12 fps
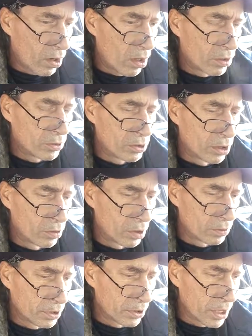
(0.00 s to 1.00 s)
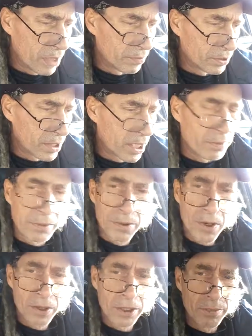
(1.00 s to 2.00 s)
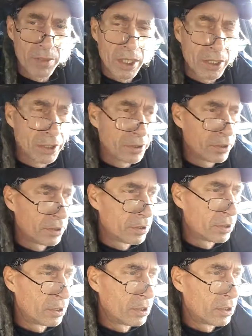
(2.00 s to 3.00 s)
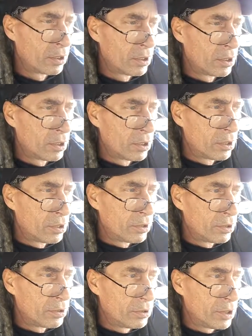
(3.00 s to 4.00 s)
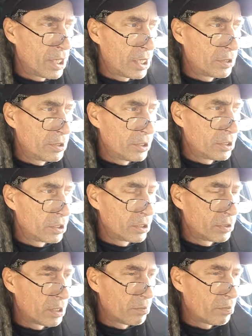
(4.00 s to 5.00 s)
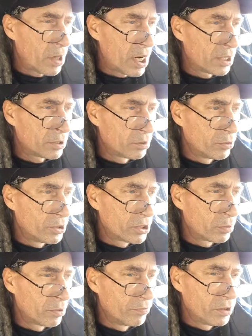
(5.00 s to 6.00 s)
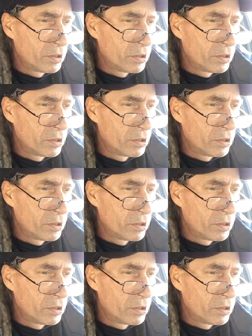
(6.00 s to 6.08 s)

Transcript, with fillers: Also, having that thought in mind, the idea that possibly some of